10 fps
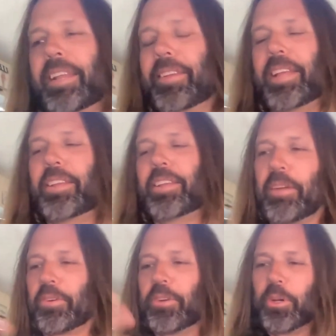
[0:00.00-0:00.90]
and and he
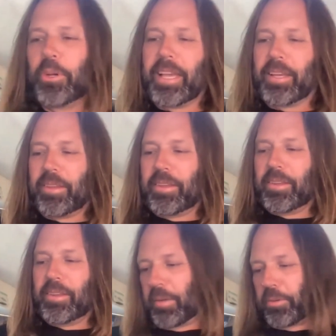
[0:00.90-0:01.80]
never knew like
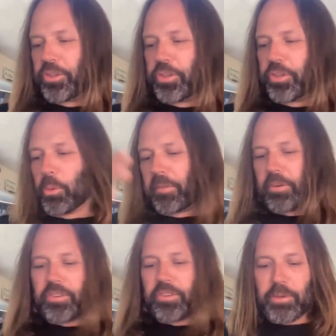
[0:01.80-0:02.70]
whatever show or
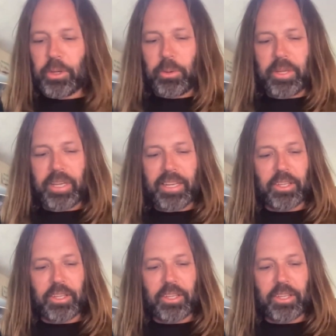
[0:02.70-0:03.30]
whatever town you were in,